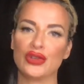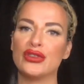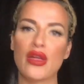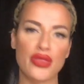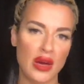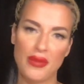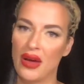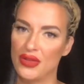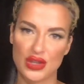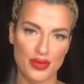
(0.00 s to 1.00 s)
Nothing
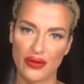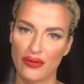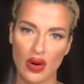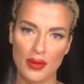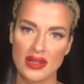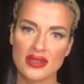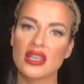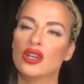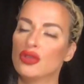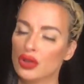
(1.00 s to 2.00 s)
about this performance
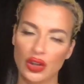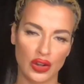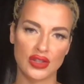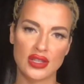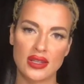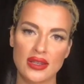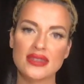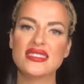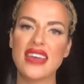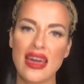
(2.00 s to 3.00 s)
looked,
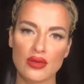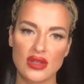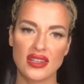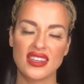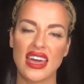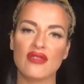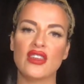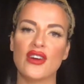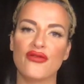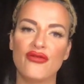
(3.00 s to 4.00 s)
sounded, gave the
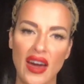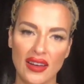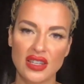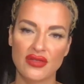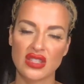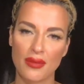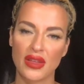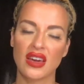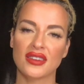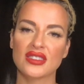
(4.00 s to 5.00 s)
effect of something
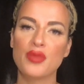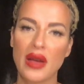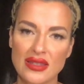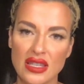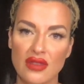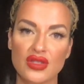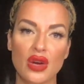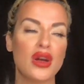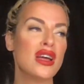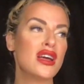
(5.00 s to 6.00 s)
expensive.
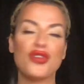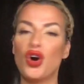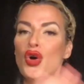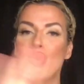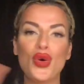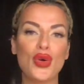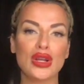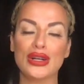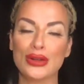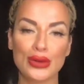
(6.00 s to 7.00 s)
So the
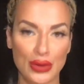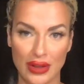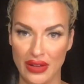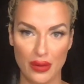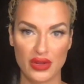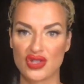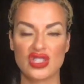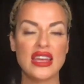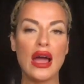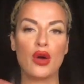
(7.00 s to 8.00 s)
whole allure of it was
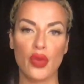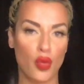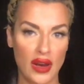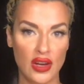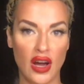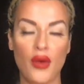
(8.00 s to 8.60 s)
just out the window.